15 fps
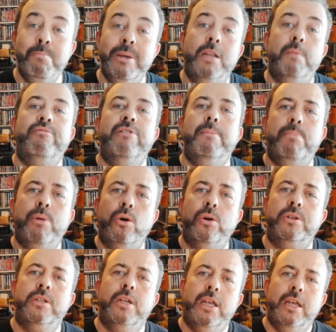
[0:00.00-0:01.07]
mean that
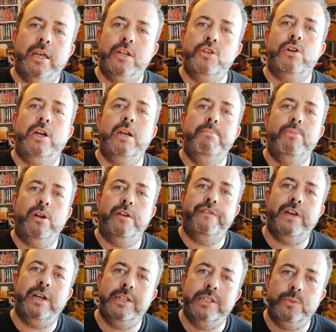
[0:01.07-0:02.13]
Britbox are trying to pull a
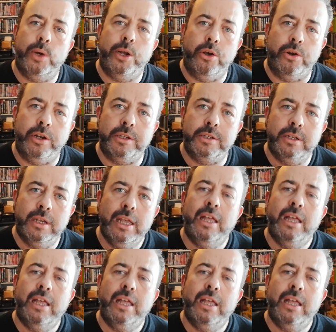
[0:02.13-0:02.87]
fast one on us.